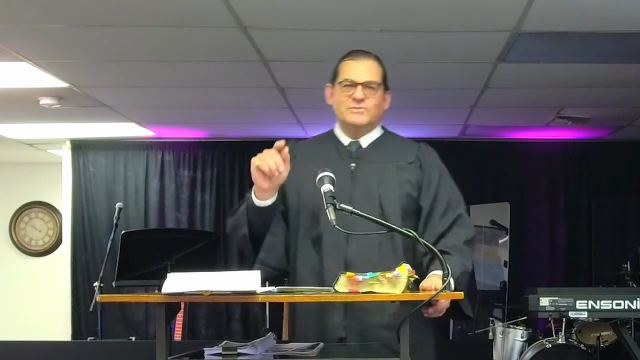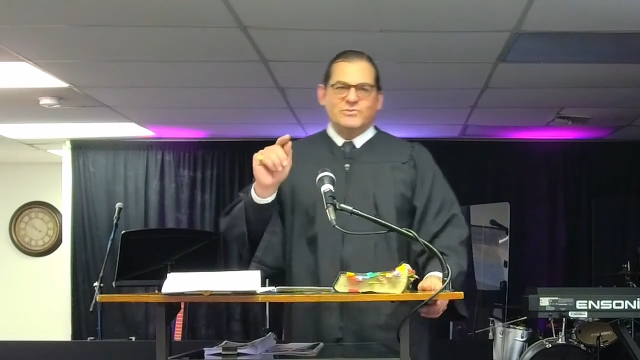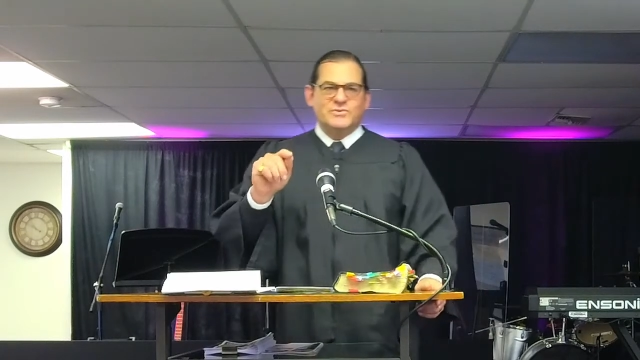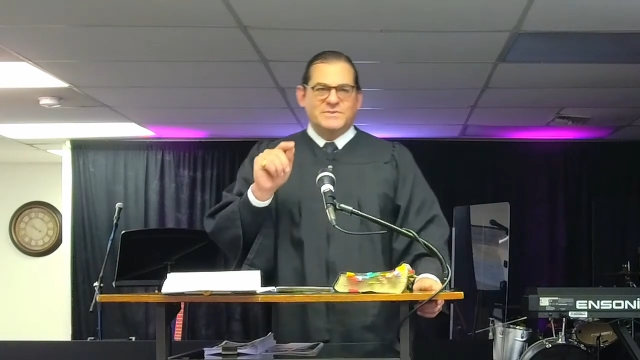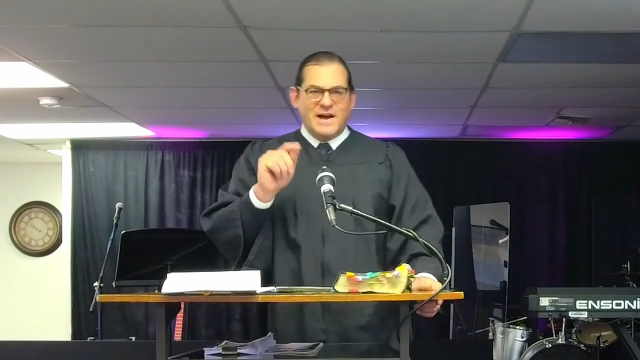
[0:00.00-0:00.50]

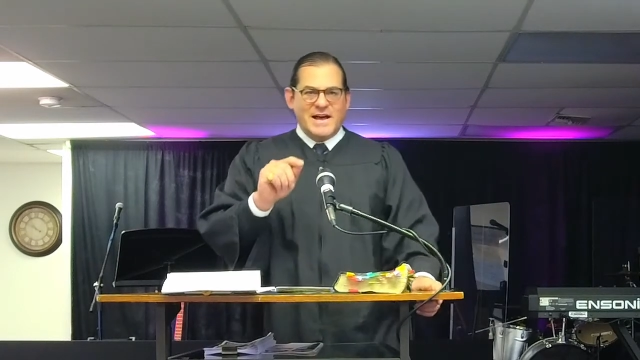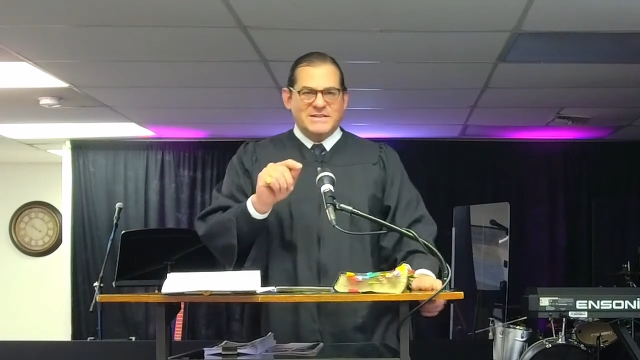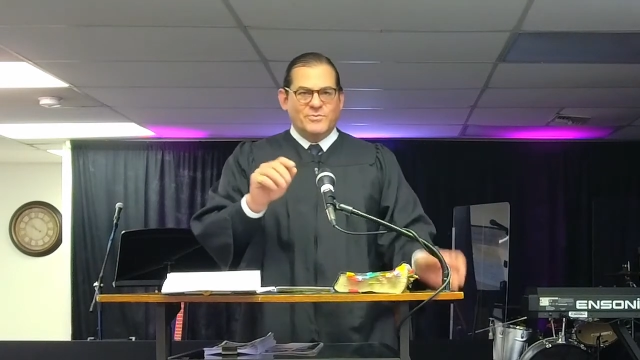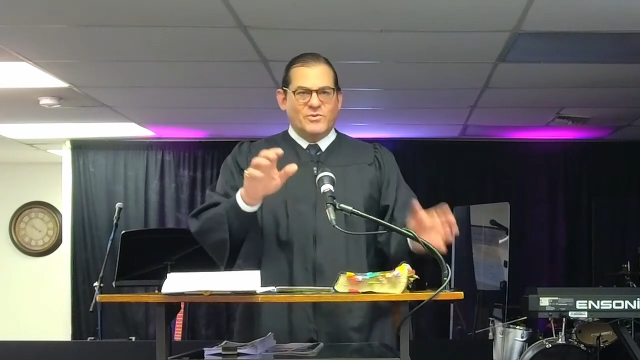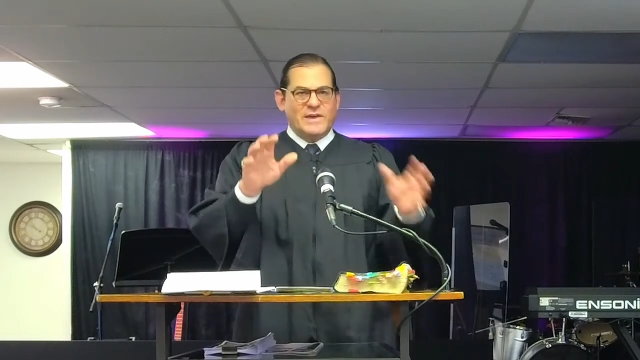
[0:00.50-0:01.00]
Luke's
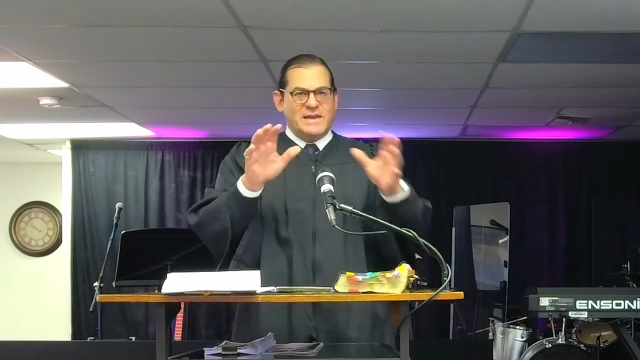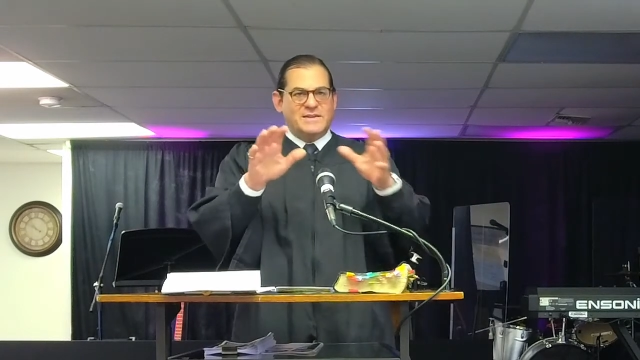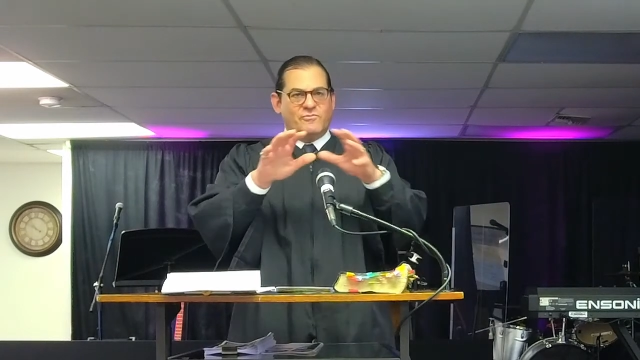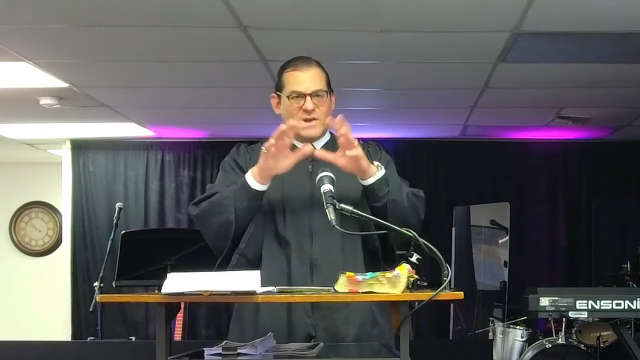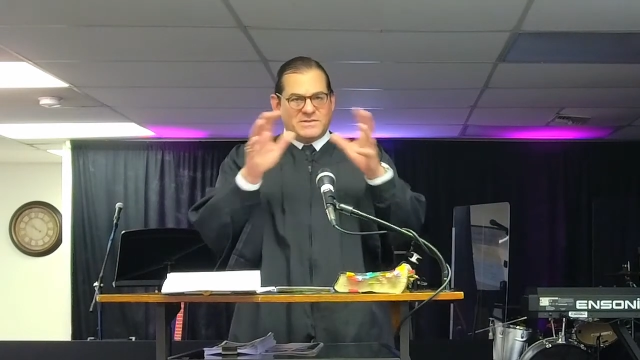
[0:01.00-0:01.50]
Gospel
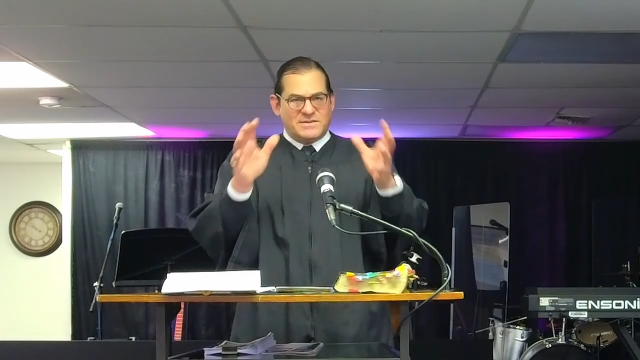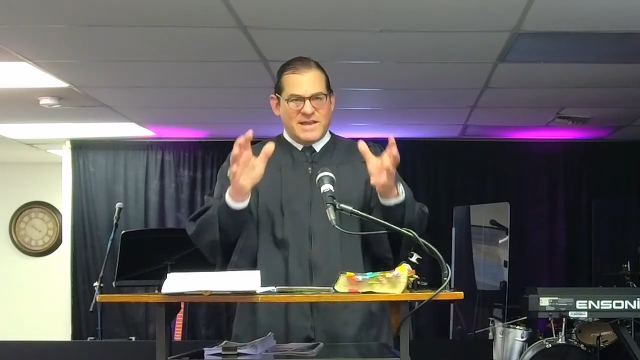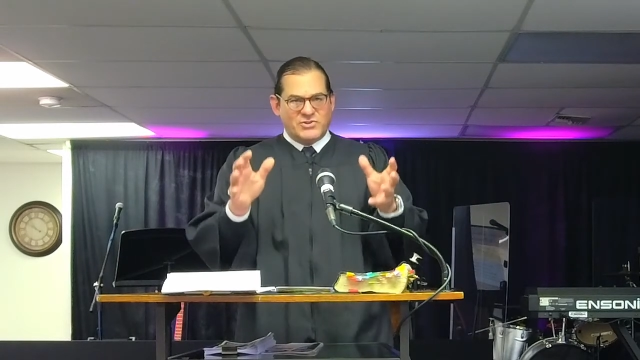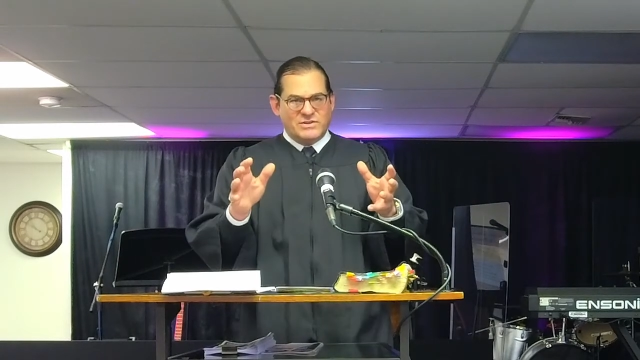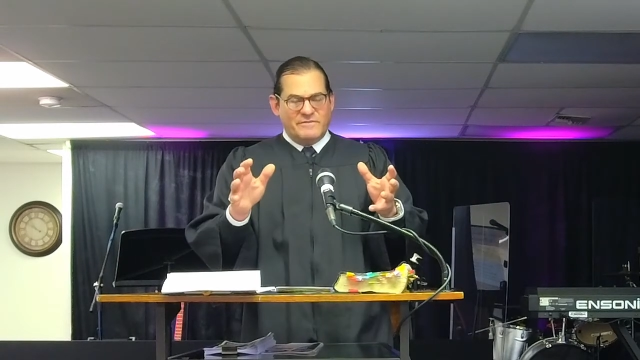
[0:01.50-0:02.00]
and
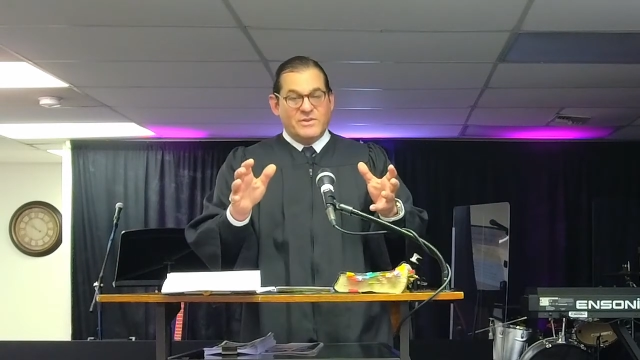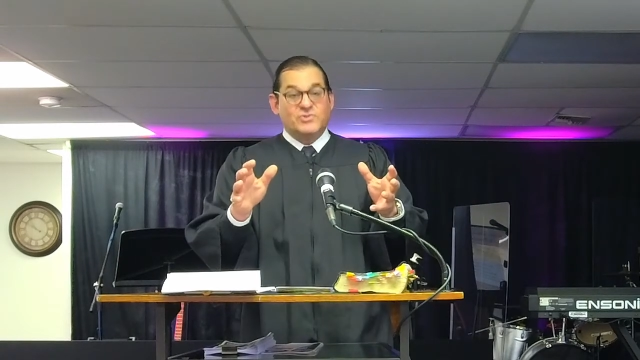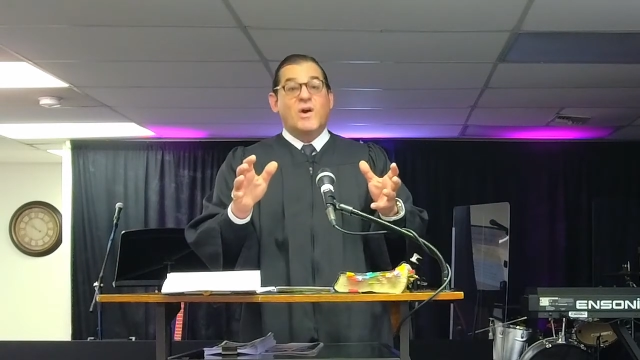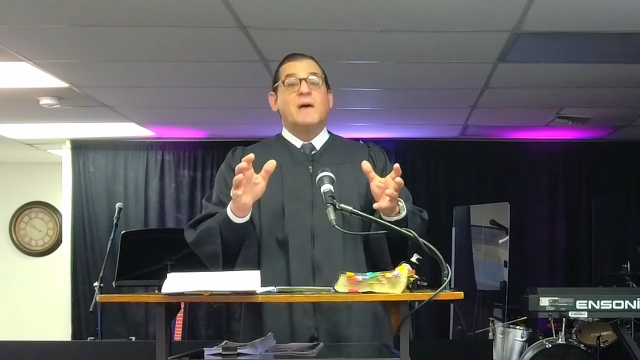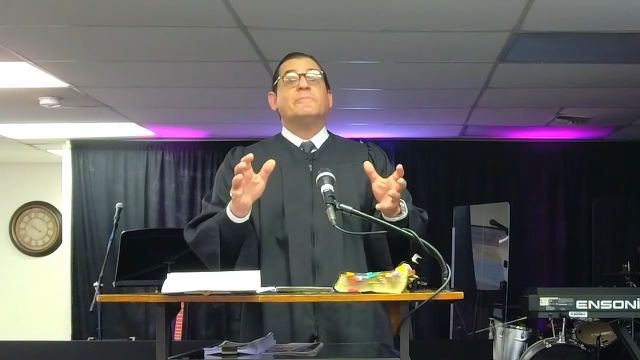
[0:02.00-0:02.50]
recitation of the
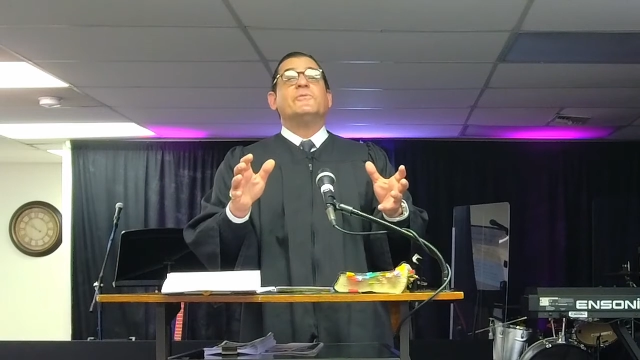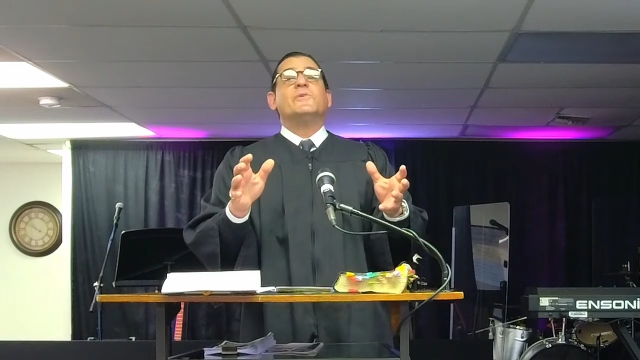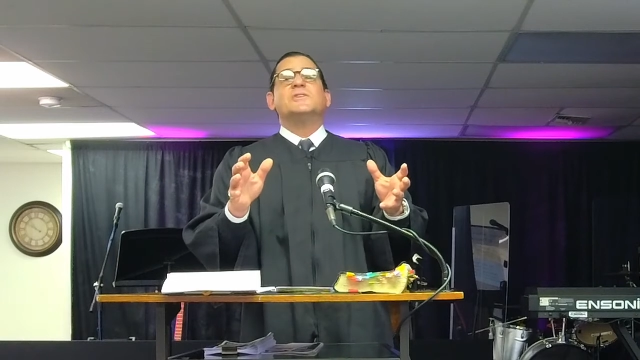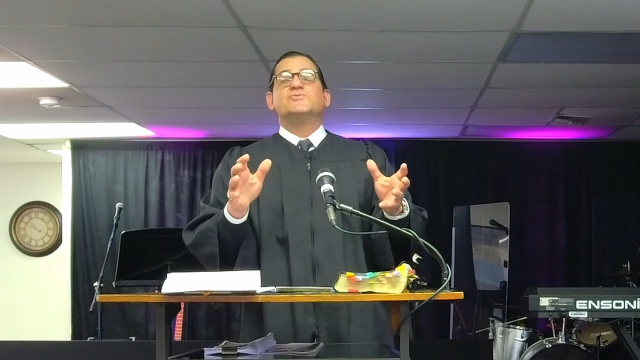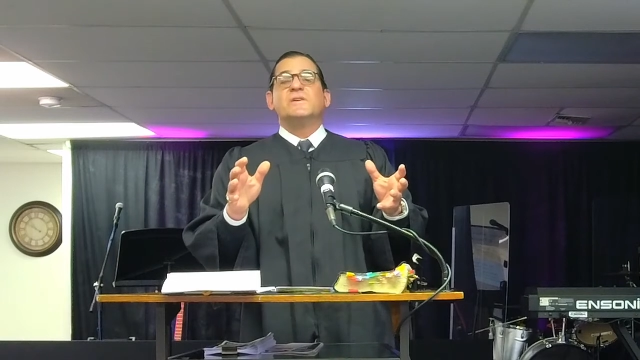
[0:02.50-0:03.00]
triumphal
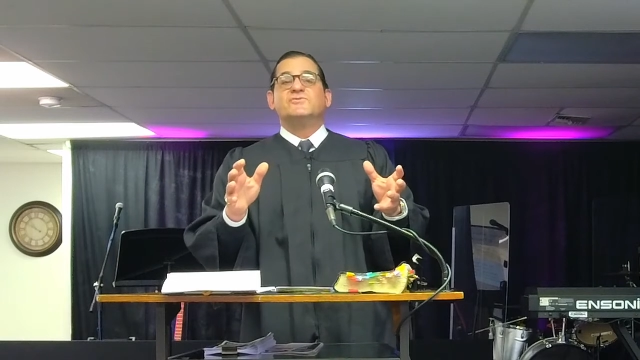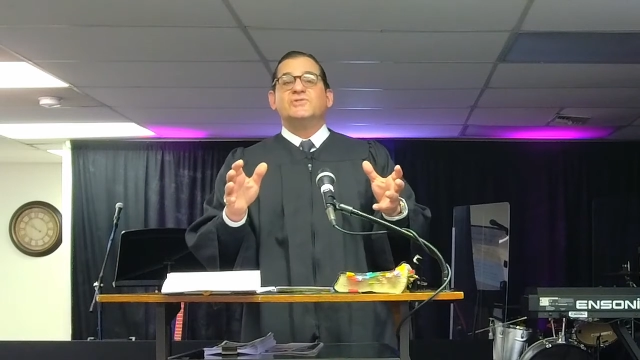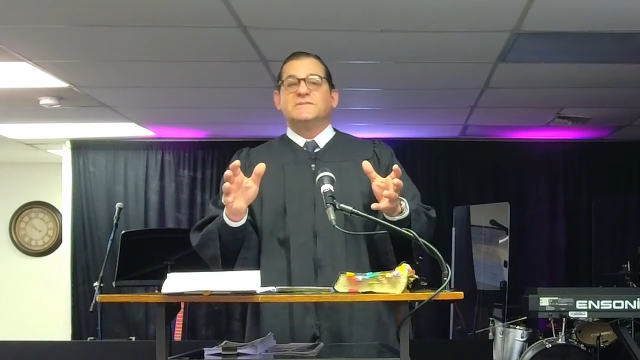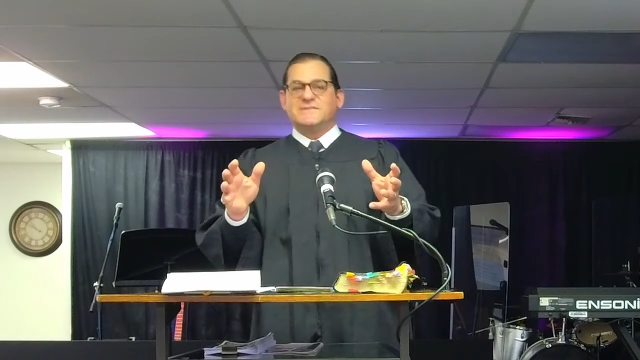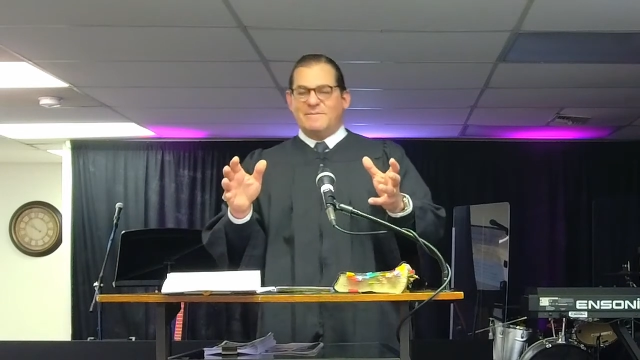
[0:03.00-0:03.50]
entry of
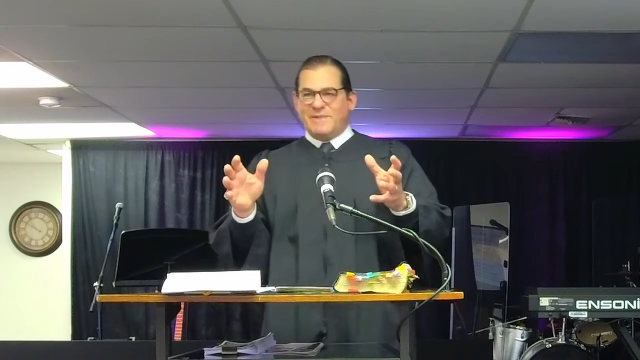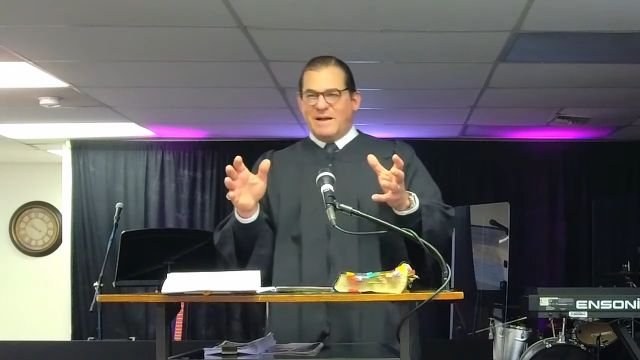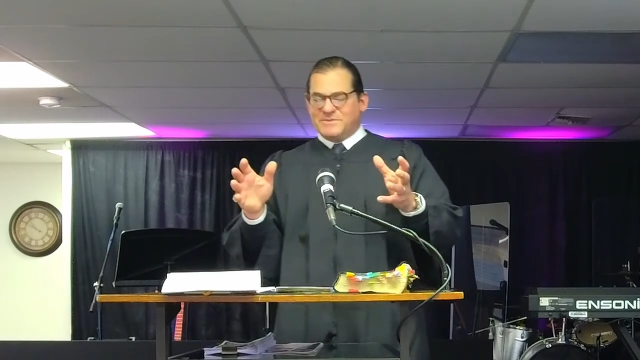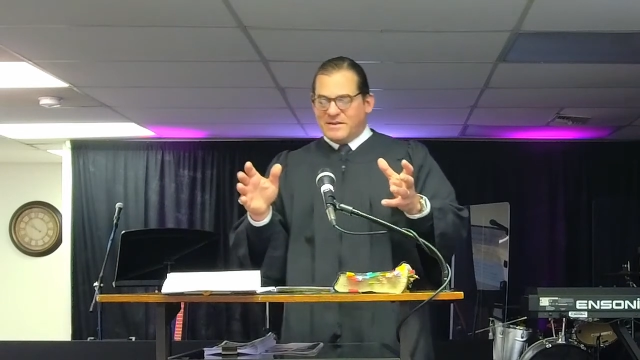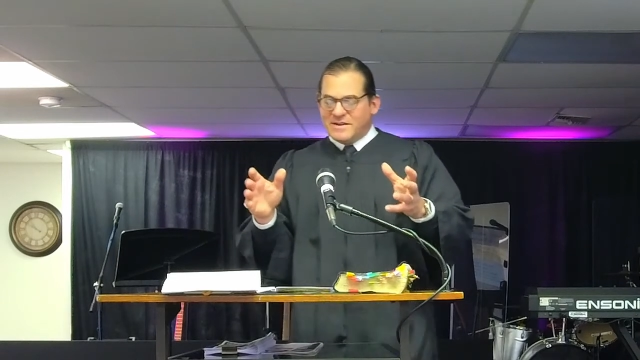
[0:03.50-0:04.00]
Jesus on
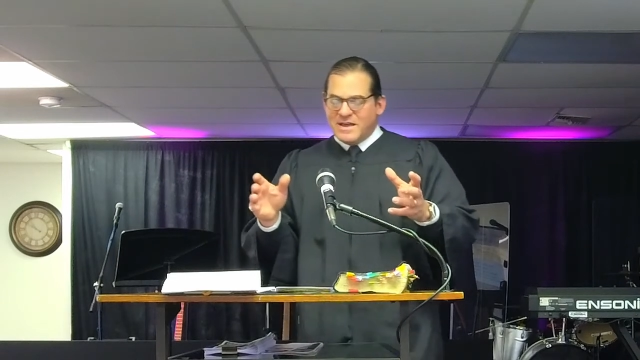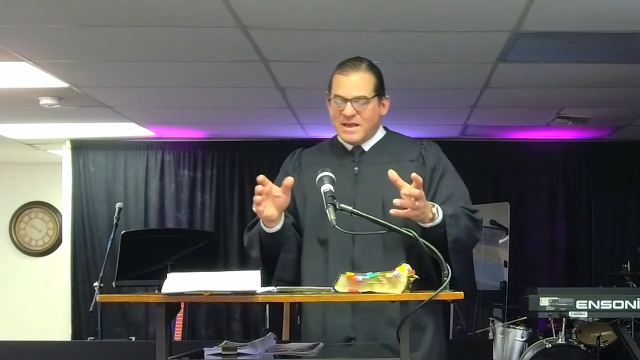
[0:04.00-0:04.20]
Palm Sunday.